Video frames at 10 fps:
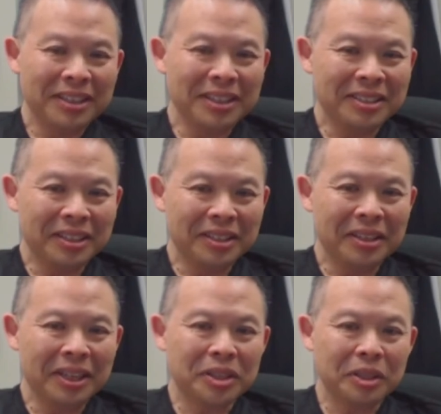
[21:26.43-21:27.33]
is that
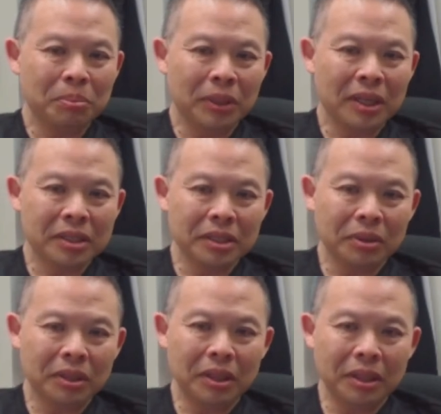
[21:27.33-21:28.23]
it actually blocks
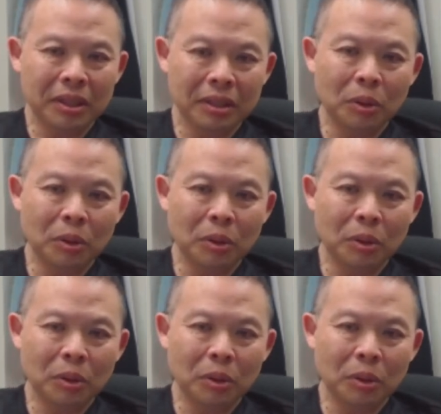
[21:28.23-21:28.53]
out the uh,